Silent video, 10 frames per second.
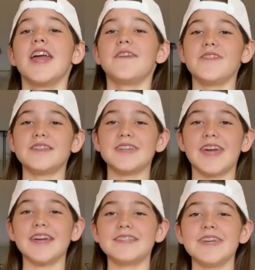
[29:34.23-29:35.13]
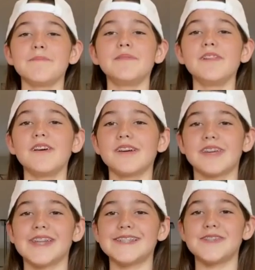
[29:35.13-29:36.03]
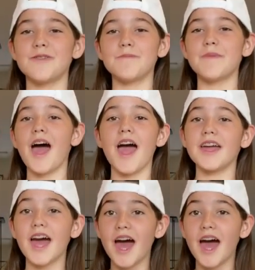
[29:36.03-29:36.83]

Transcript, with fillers: If you take a deep look into my